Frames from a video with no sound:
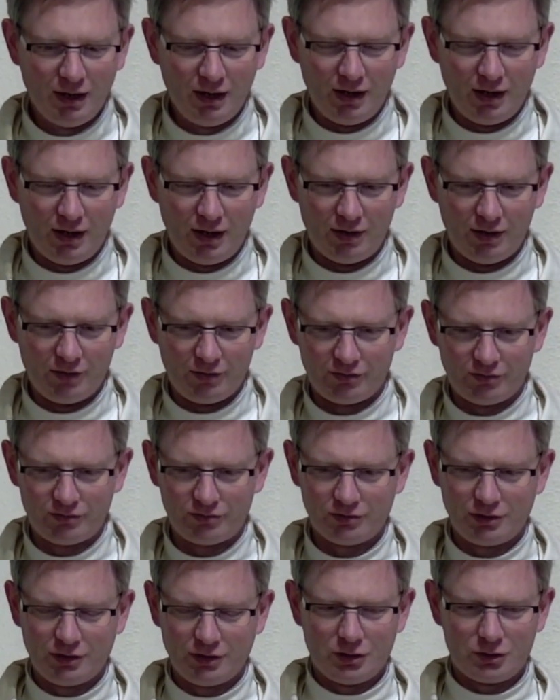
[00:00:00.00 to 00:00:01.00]
of
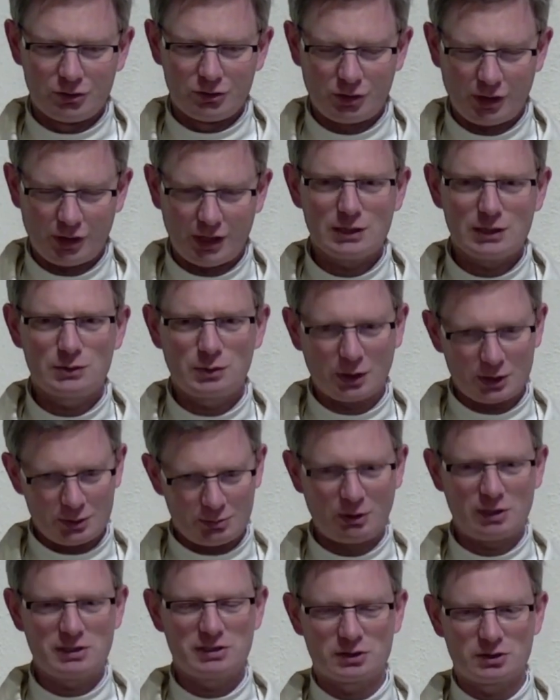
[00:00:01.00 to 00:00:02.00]
trying to
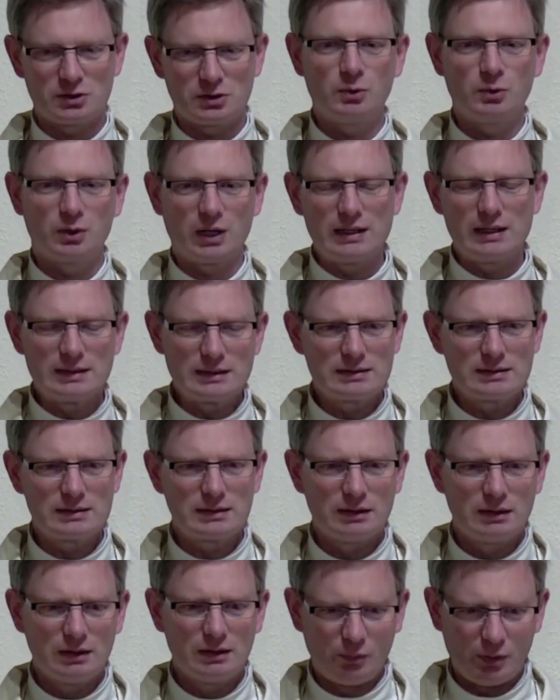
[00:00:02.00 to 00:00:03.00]
express to someone else
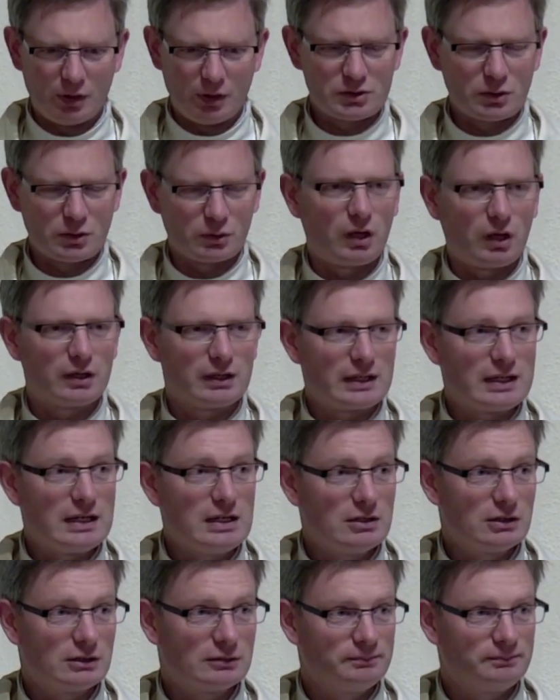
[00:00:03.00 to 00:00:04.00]
What's going on in here?